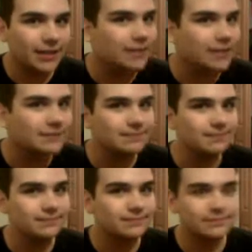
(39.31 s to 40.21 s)
Gonna
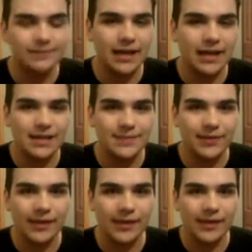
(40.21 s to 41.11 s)
be
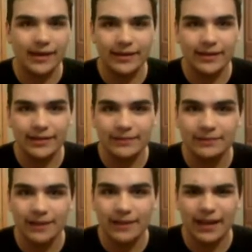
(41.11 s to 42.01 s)
honest about that here,
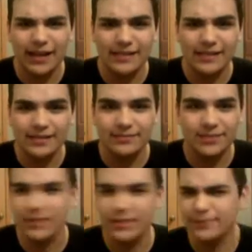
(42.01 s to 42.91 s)
I guess.
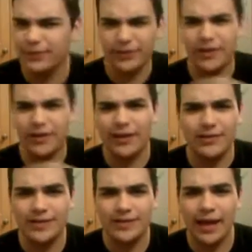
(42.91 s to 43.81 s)
Just throwing it all
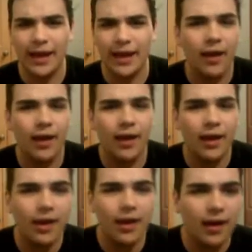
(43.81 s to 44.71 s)
out today.
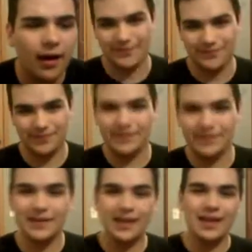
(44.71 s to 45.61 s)
Okay.
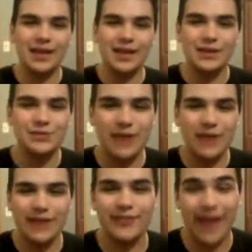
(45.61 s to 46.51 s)

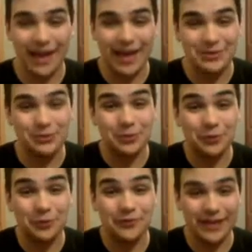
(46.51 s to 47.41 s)
I've had 2
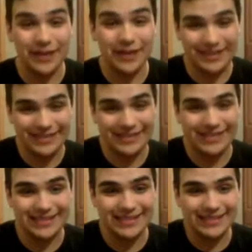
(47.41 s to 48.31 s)

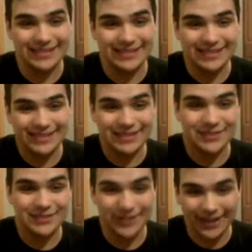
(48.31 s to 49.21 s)
girlfriends,
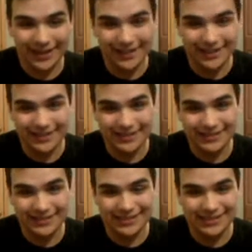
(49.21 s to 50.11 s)
6th grade.
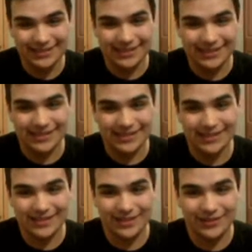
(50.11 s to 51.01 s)

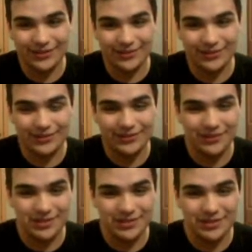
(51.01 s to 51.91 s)
Cause, I'm
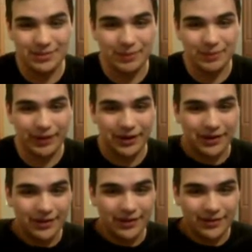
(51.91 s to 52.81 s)
a
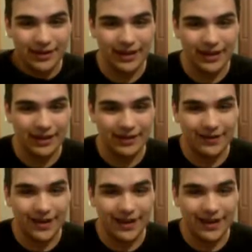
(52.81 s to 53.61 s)
player. Right.